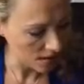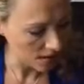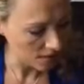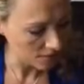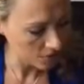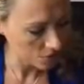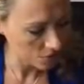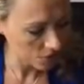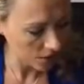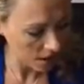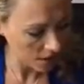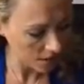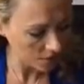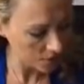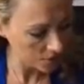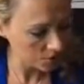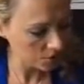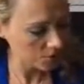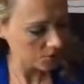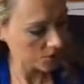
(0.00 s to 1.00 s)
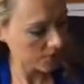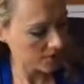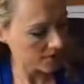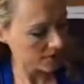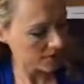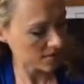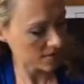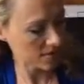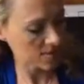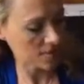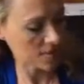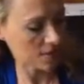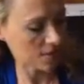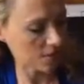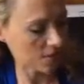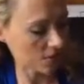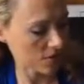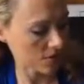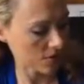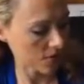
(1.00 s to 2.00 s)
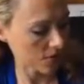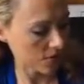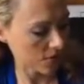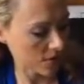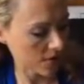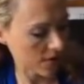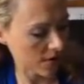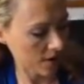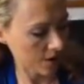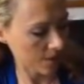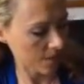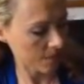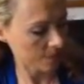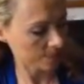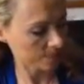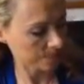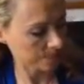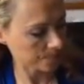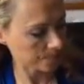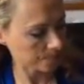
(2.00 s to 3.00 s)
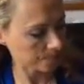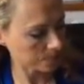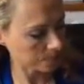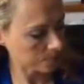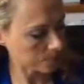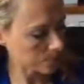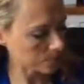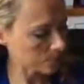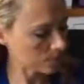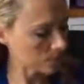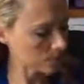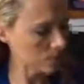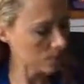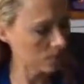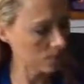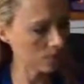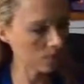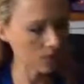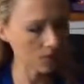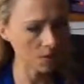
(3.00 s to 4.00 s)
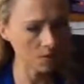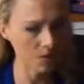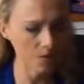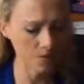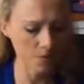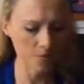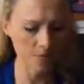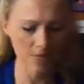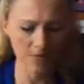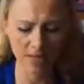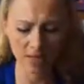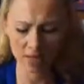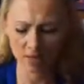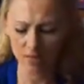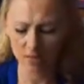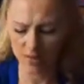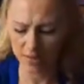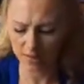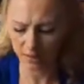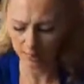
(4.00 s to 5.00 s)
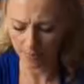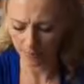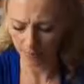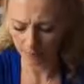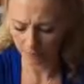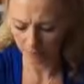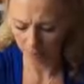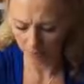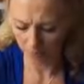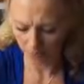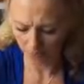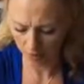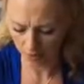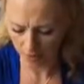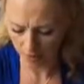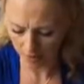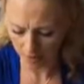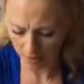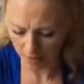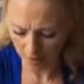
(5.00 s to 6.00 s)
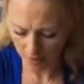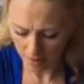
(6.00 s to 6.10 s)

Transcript: have a child who, let's take for example our Mr. Potato example, okay?